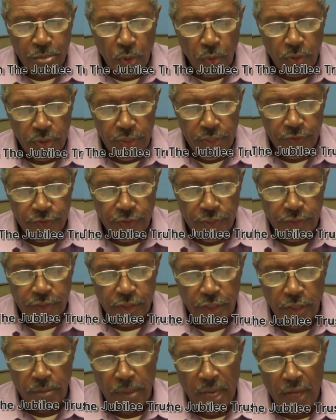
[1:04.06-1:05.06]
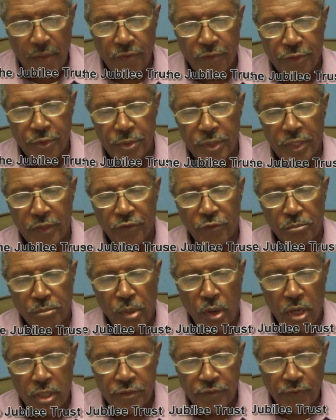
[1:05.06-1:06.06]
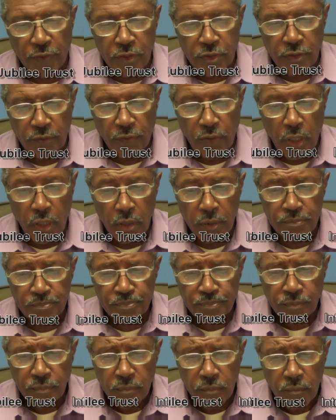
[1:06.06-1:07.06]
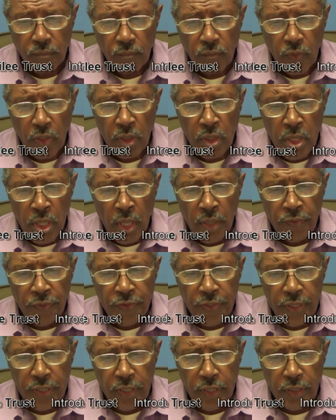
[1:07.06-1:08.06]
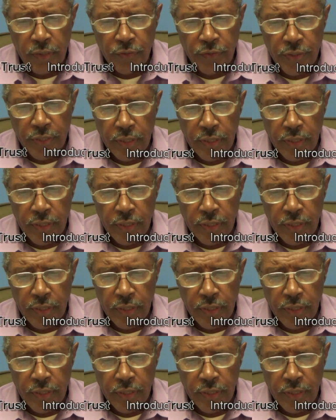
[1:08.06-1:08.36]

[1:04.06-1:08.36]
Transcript: broken this into about 3 different parts. First of all, the